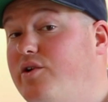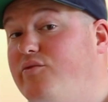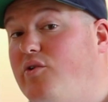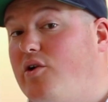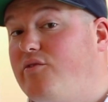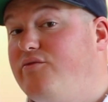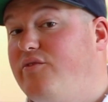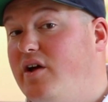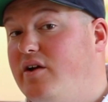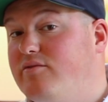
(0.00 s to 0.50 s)
of
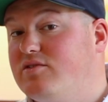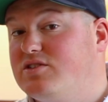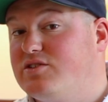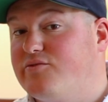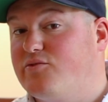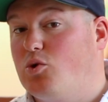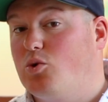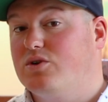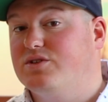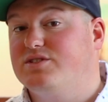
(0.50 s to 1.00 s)
our favorites,
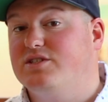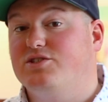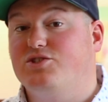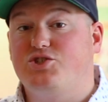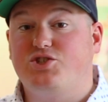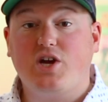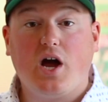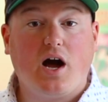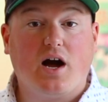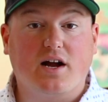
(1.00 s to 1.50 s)
of course, is
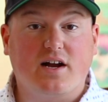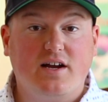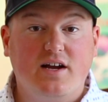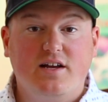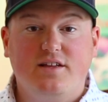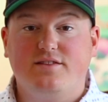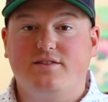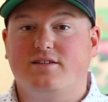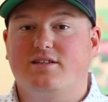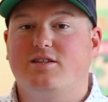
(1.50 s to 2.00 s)
Jacques
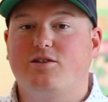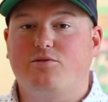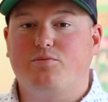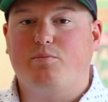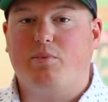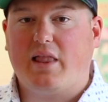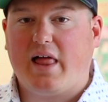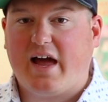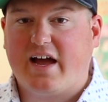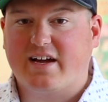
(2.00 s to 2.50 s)
the little
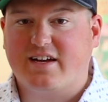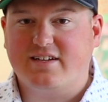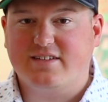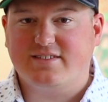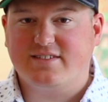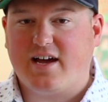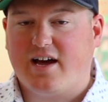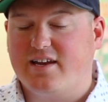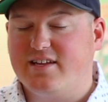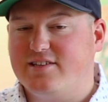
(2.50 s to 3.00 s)
black
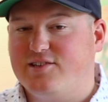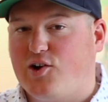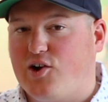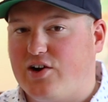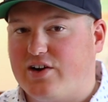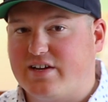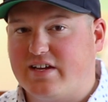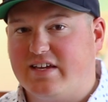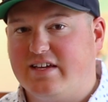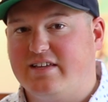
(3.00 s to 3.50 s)
Scotty
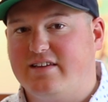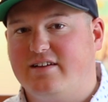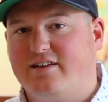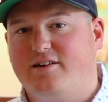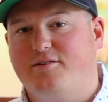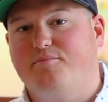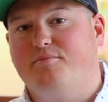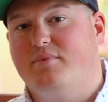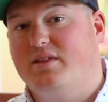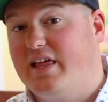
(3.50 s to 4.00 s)
dog in
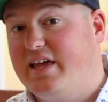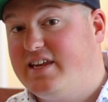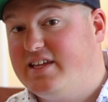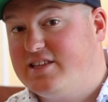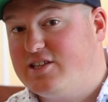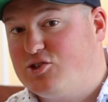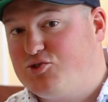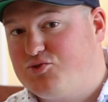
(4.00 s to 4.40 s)
Lady and the